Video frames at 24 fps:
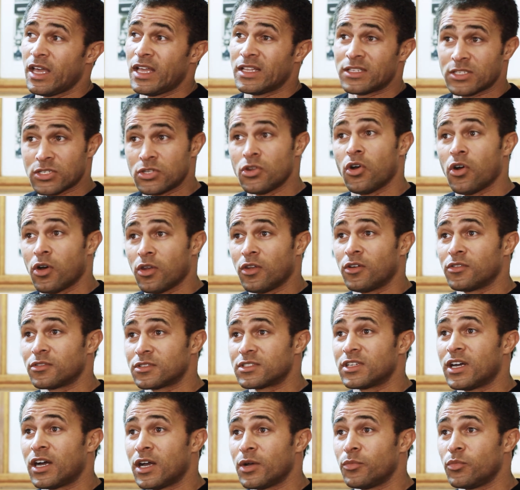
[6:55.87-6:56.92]
It's not a long
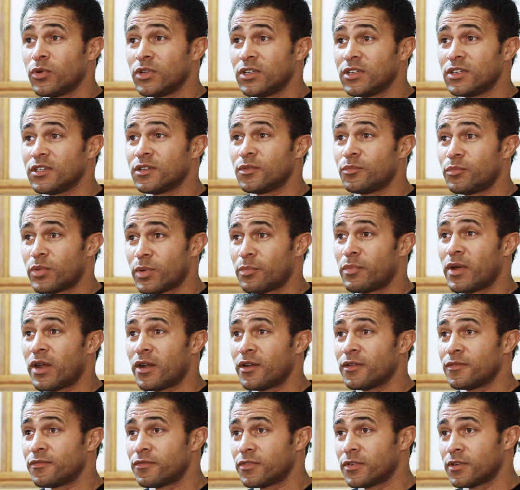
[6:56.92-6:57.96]
time when you're
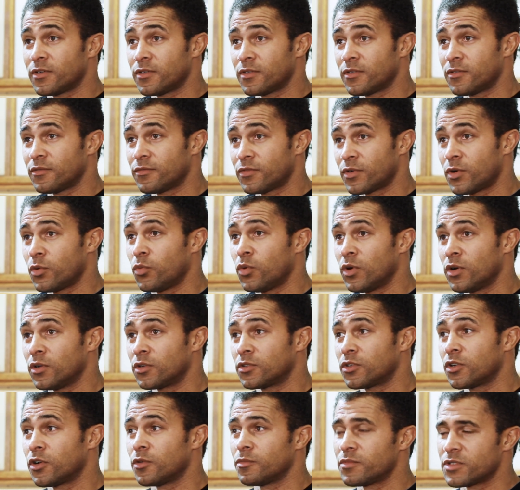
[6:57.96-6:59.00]
preparing for a
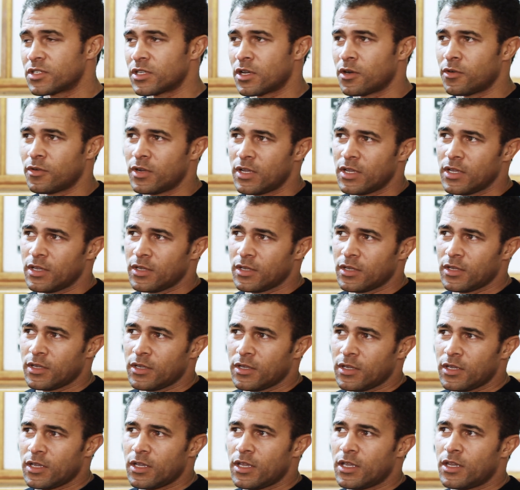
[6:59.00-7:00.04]
World Cup. So,
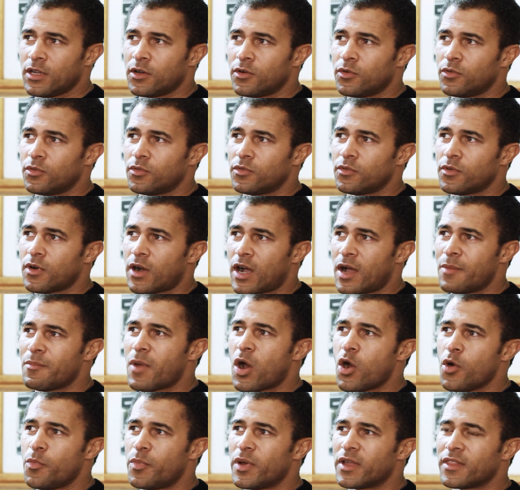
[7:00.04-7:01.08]
you know, I'm
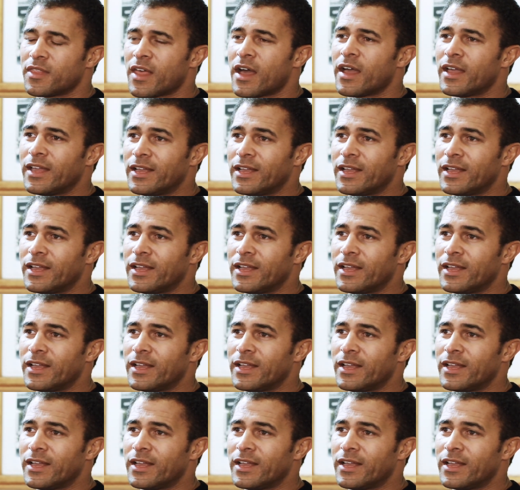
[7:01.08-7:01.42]
hoping that